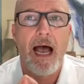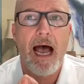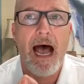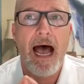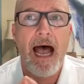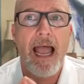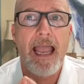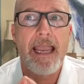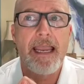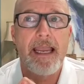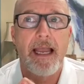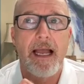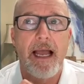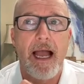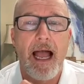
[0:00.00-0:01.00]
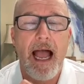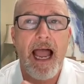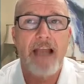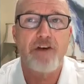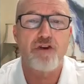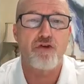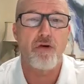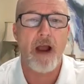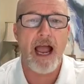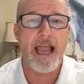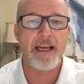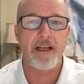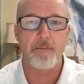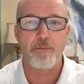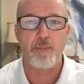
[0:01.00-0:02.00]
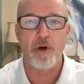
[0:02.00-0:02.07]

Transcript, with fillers: I, I try to